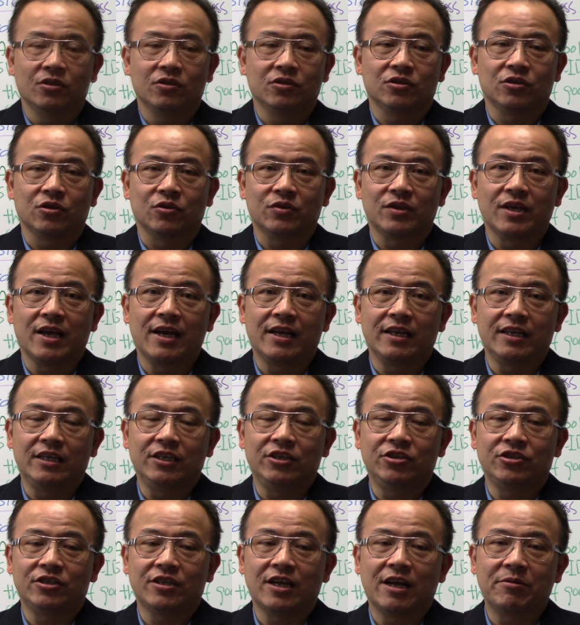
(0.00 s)
so that
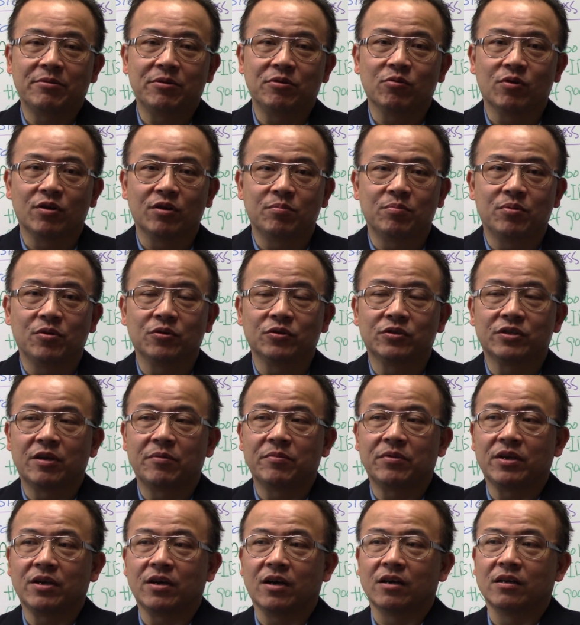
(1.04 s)
each time you want to post
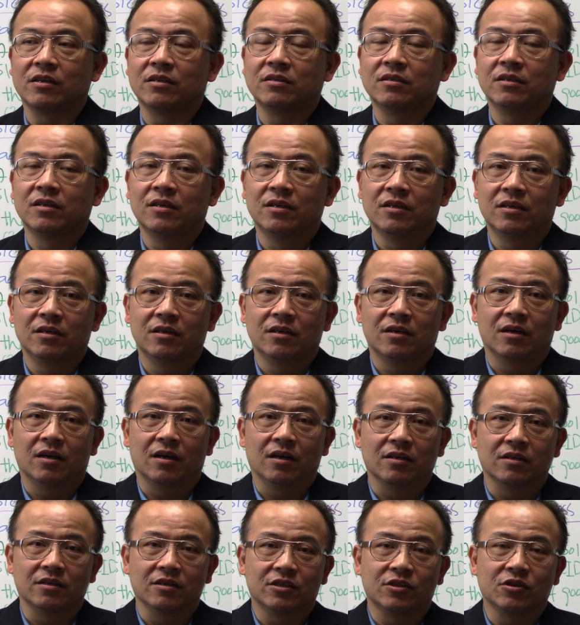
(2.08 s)
something
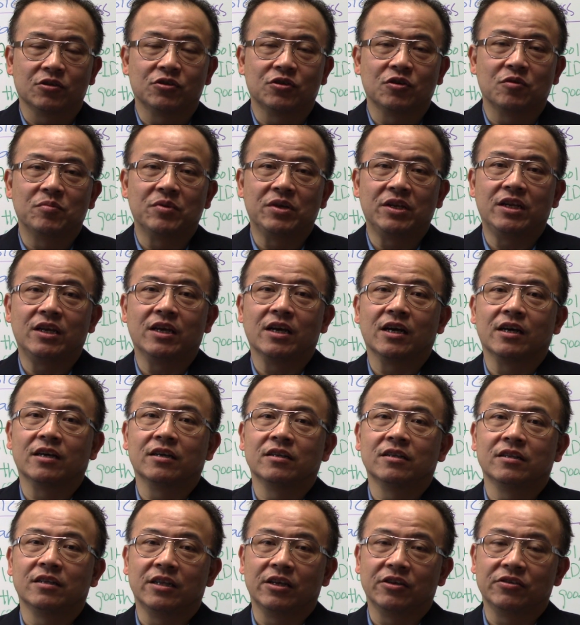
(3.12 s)
on the social media,
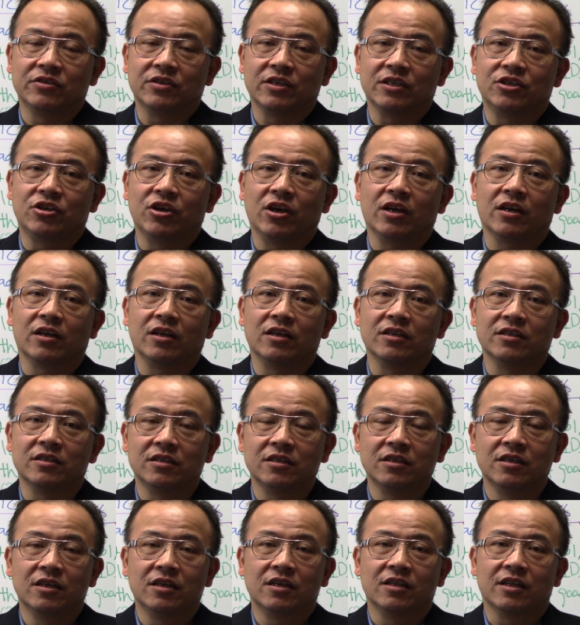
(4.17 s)
there's a checklist
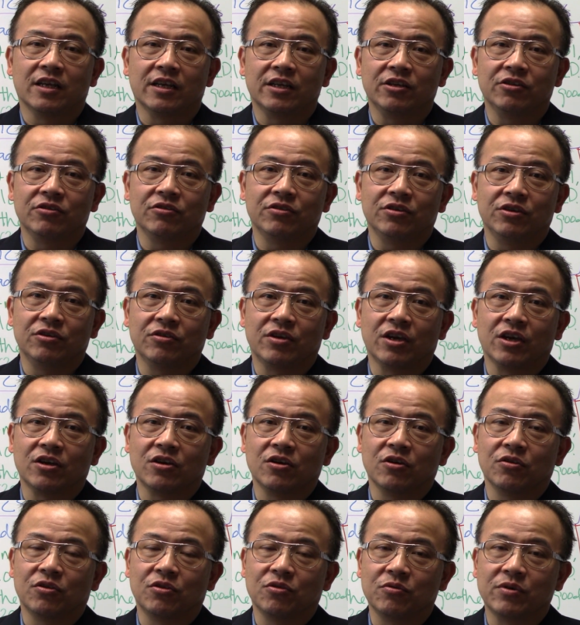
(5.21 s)
that you can
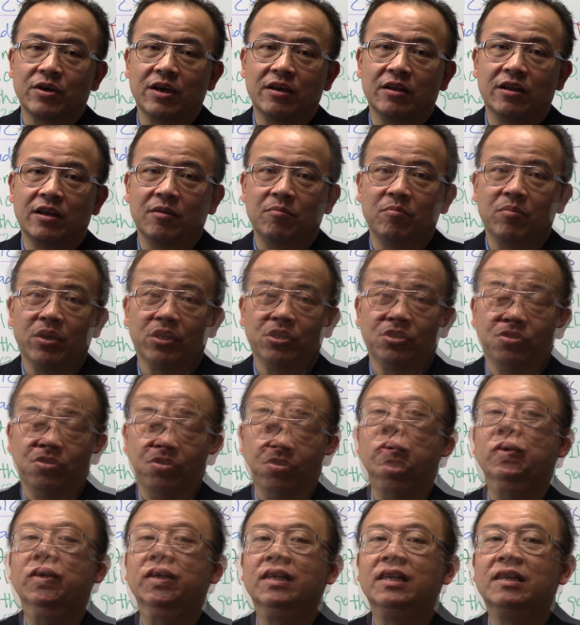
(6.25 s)
go through it and make
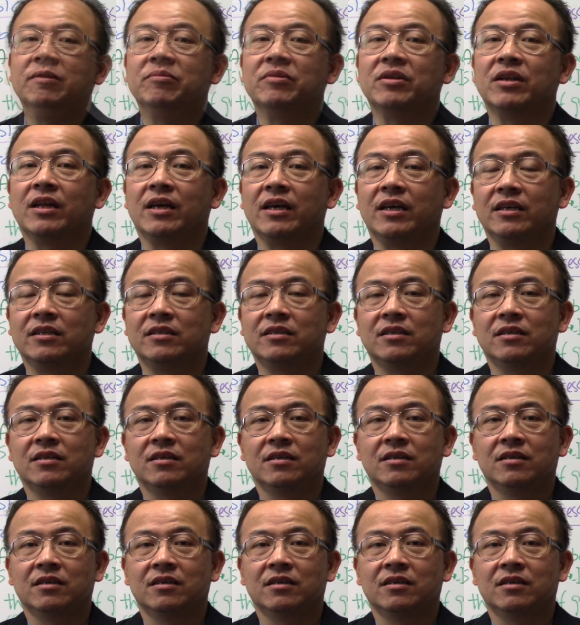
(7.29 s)
sure to eliminate